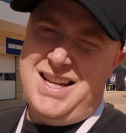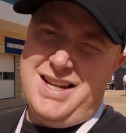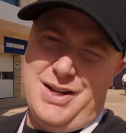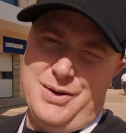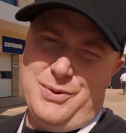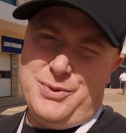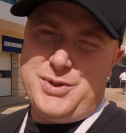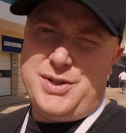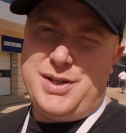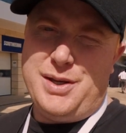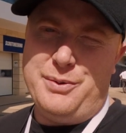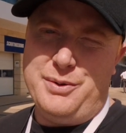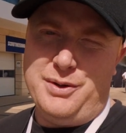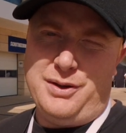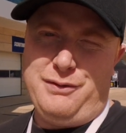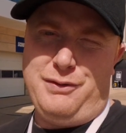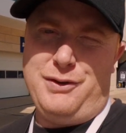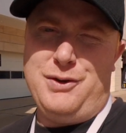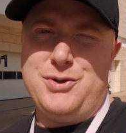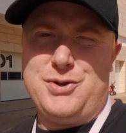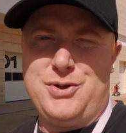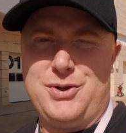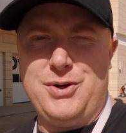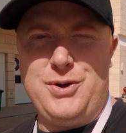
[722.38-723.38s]
we'll see what the
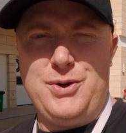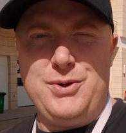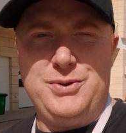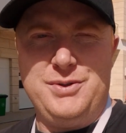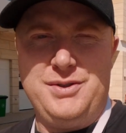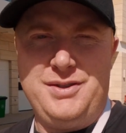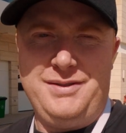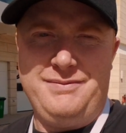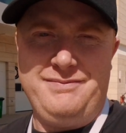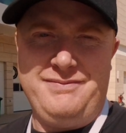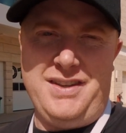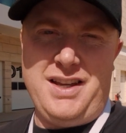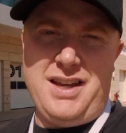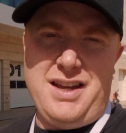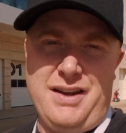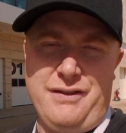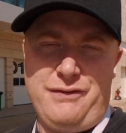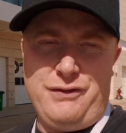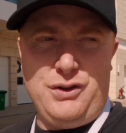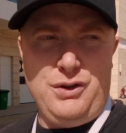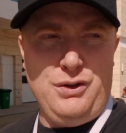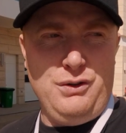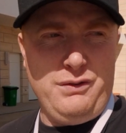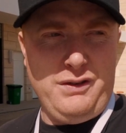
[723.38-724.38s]
future holds.
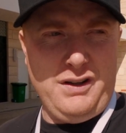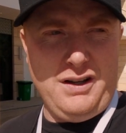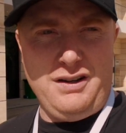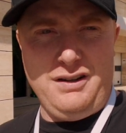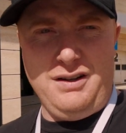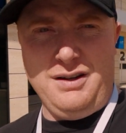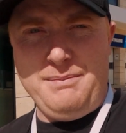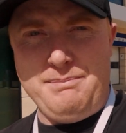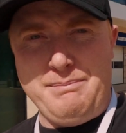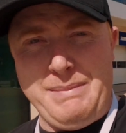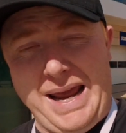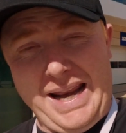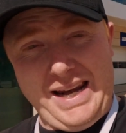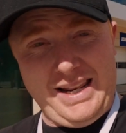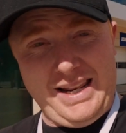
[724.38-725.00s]
If you've made